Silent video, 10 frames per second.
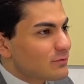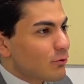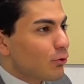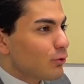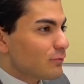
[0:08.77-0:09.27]

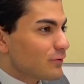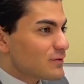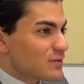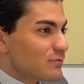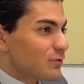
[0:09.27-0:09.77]
all of
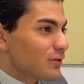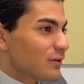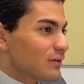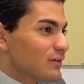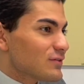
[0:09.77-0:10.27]
these different
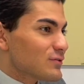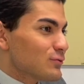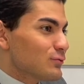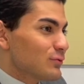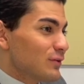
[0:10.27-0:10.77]
techniques to